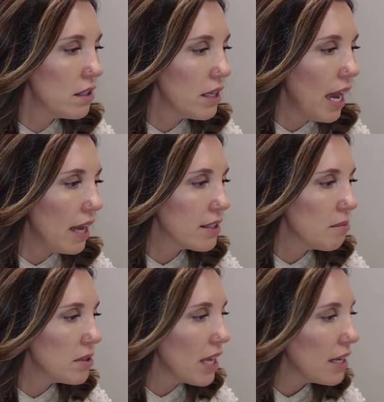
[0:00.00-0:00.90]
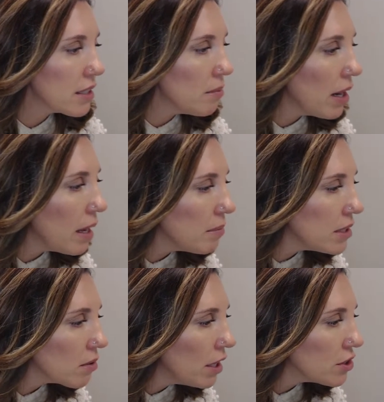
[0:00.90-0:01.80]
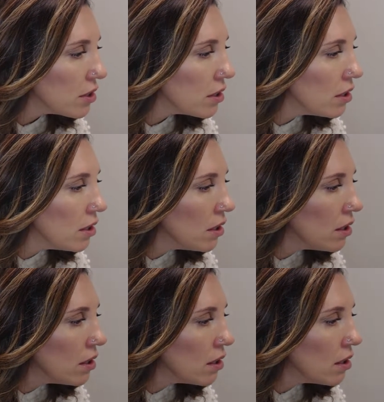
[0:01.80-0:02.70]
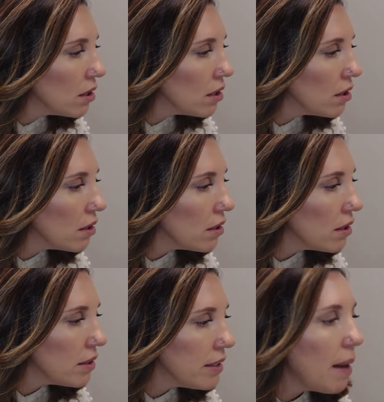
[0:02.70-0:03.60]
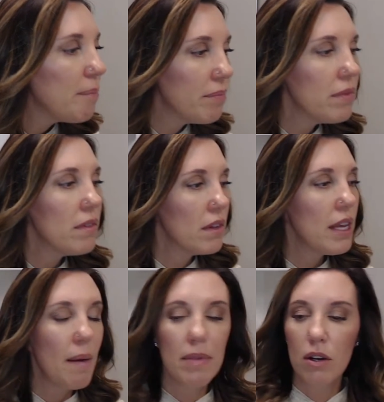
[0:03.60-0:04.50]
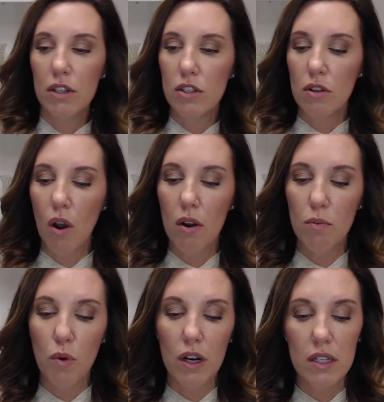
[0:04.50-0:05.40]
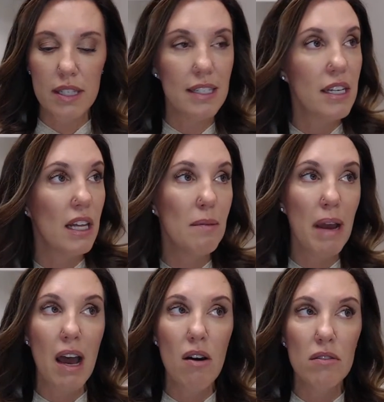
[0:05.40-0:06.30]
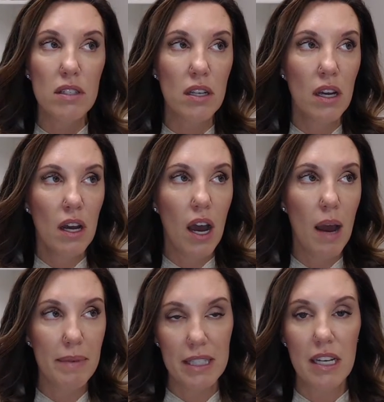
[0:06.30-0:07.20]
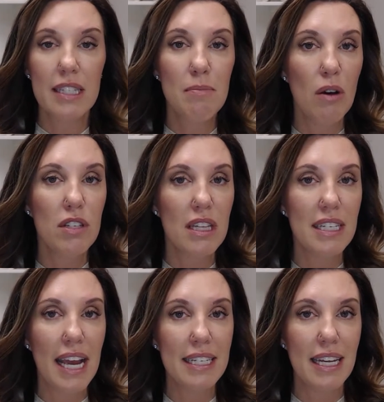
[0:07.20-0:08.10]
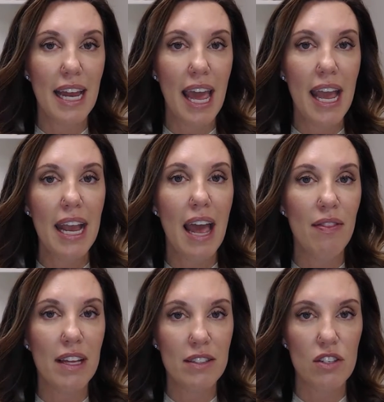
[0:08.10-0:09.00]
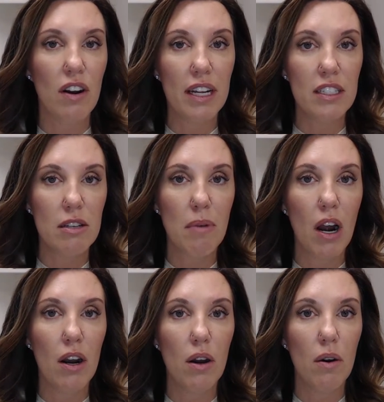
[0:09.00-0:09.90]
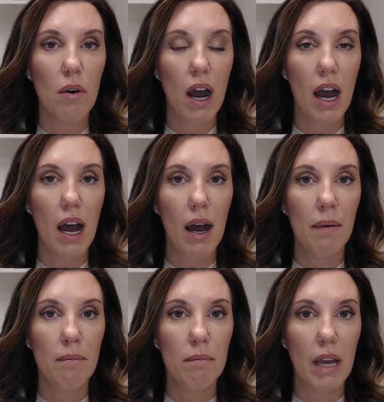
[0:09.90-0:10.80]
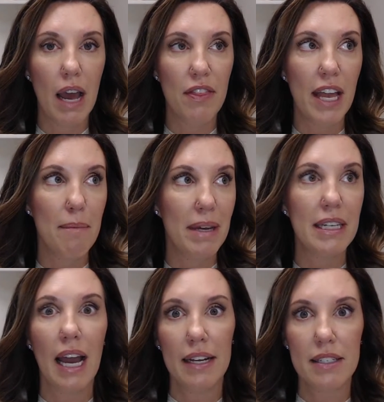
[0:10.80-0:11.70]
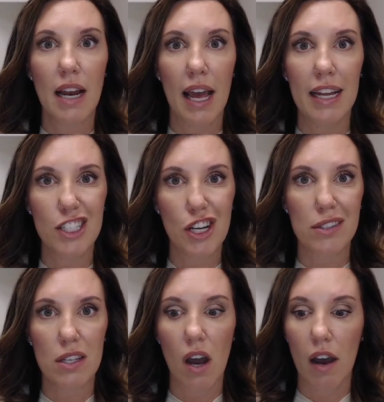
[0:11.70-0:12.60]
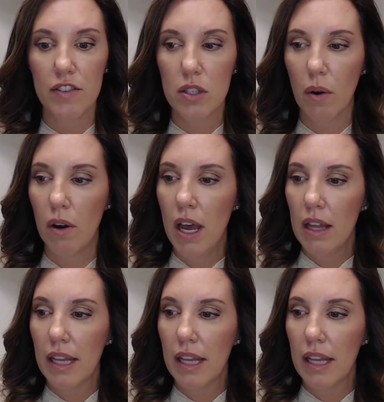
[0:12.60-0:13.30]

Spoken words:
Yeah, somebody's asking about Emily's question. Yeah, yeah. The crystal code works until about... it's most of the day today, and then starting tomorrow, I think at midnight tonight, it shuts off. So